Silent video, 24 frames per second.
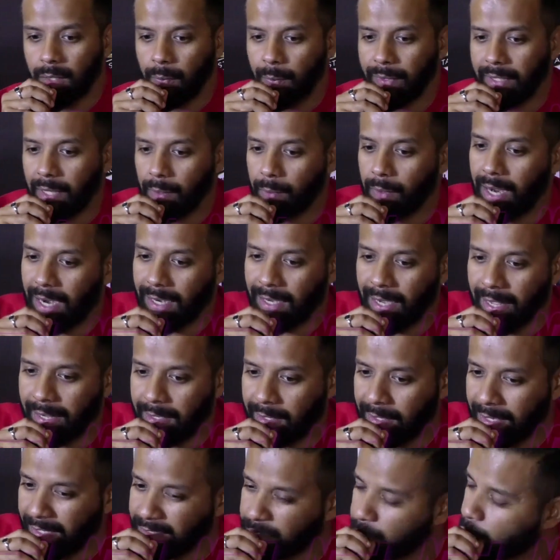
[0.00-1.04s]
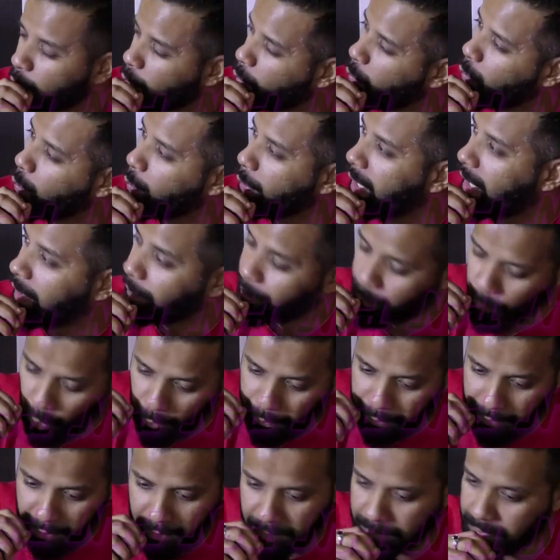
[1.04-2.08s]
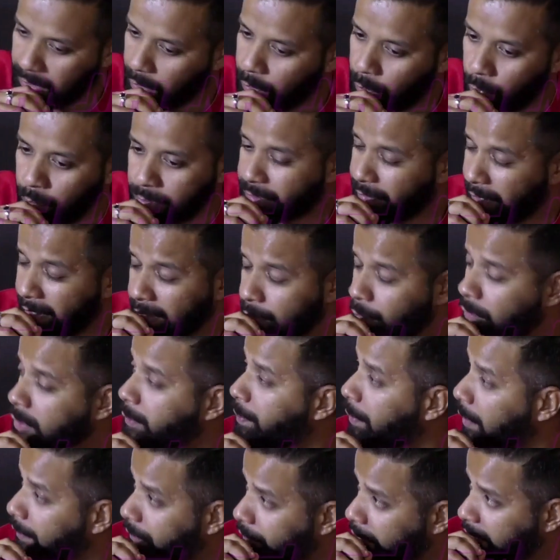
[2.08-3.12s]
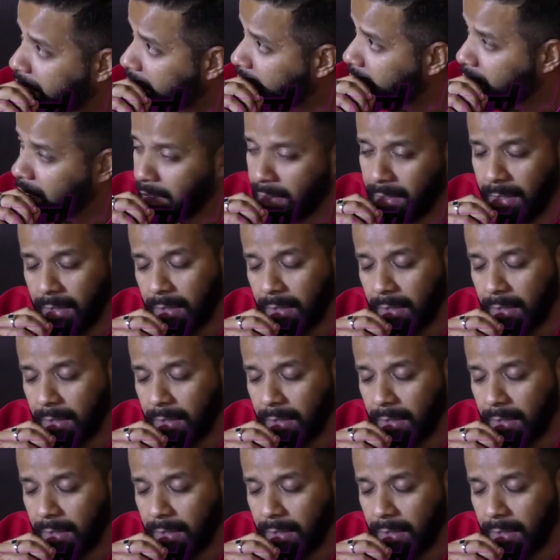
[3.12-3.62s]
We never had like less crew. We had proper, the crew strength was perfect.